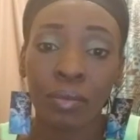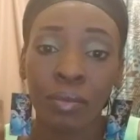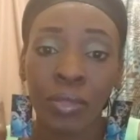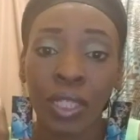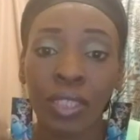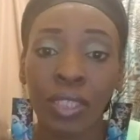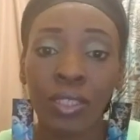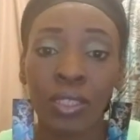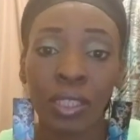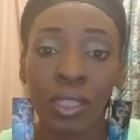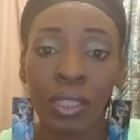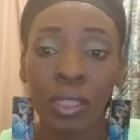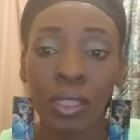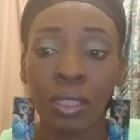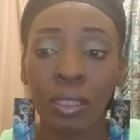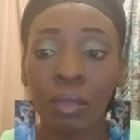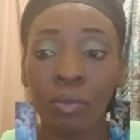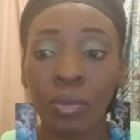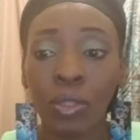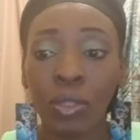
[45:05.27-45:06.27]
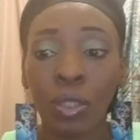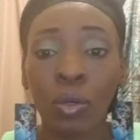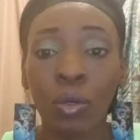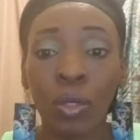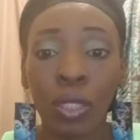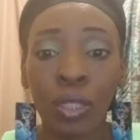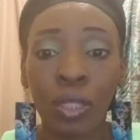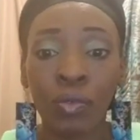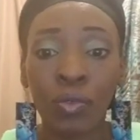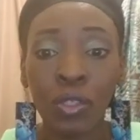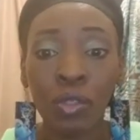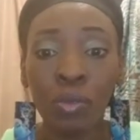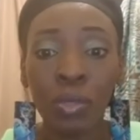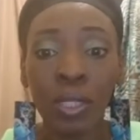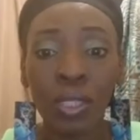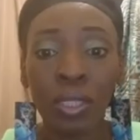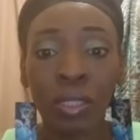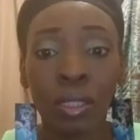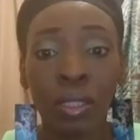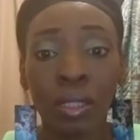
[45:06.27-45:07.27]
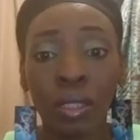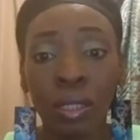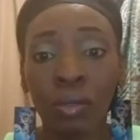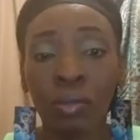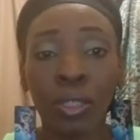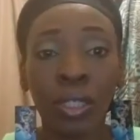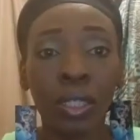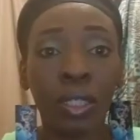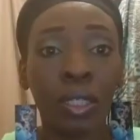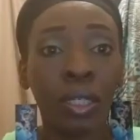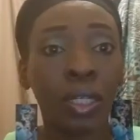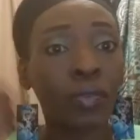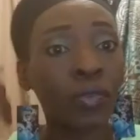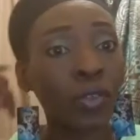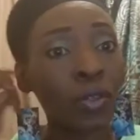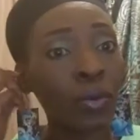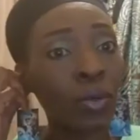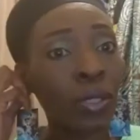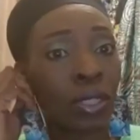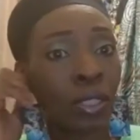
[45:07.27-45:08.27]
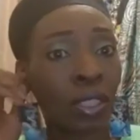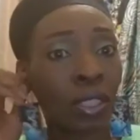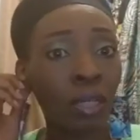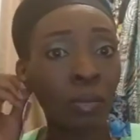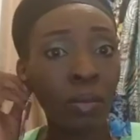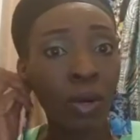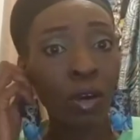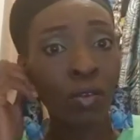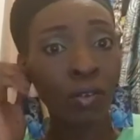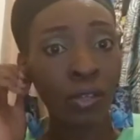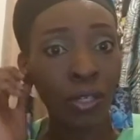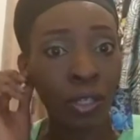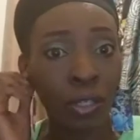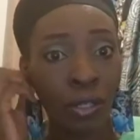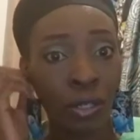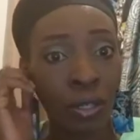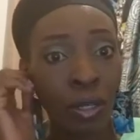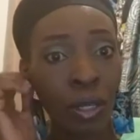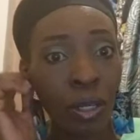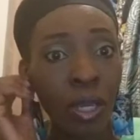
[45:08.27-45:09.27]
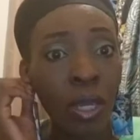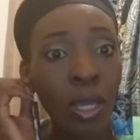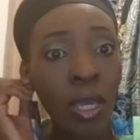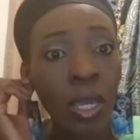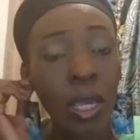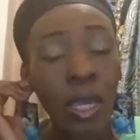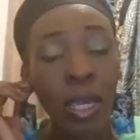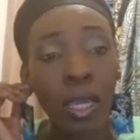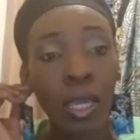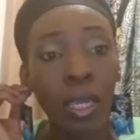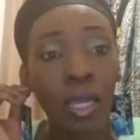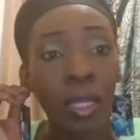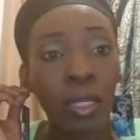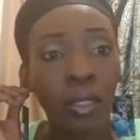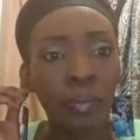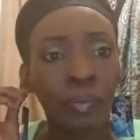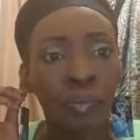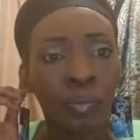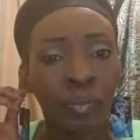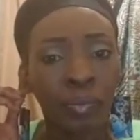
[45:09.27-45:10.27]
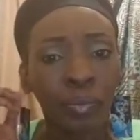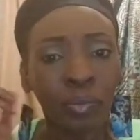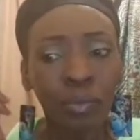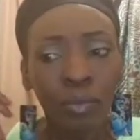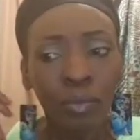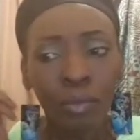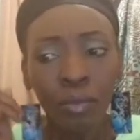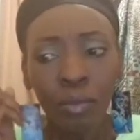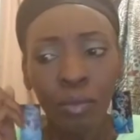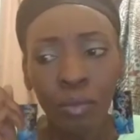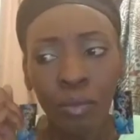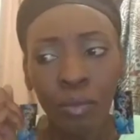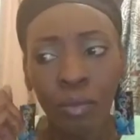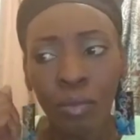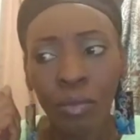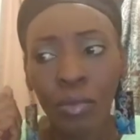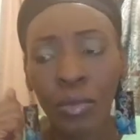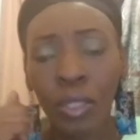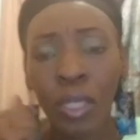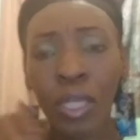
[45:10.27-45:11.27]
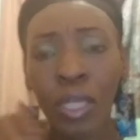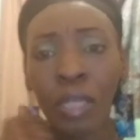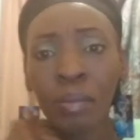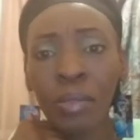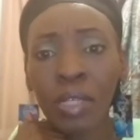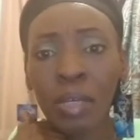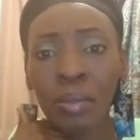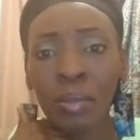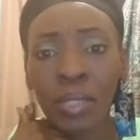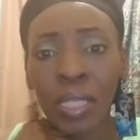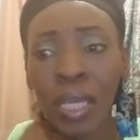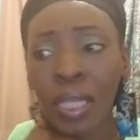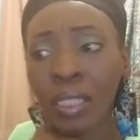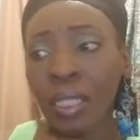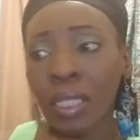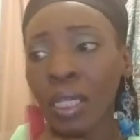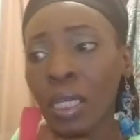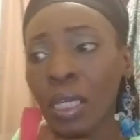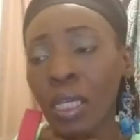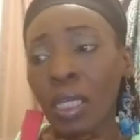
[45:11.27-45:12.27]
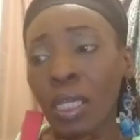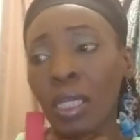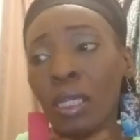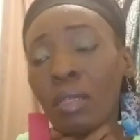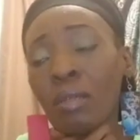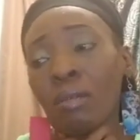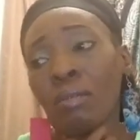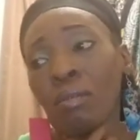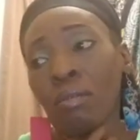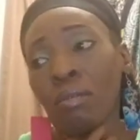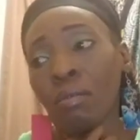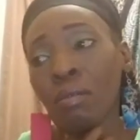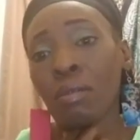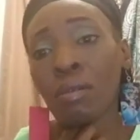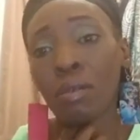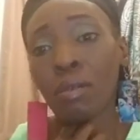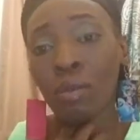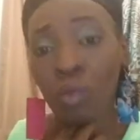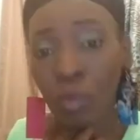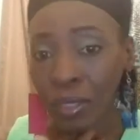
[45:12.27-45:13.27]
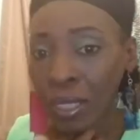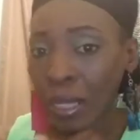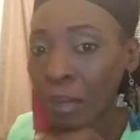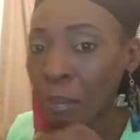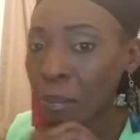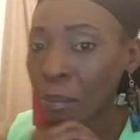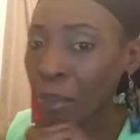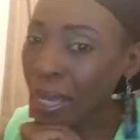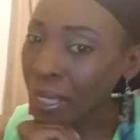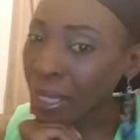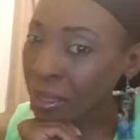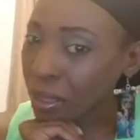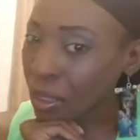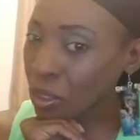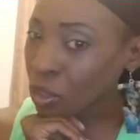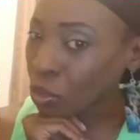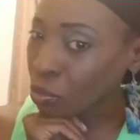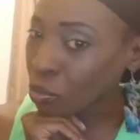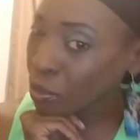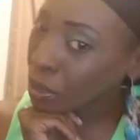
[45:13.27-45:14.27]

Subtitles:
That's just it. So if you was to, so Thea, if you was to come over here and hit me upside the head with that bat that you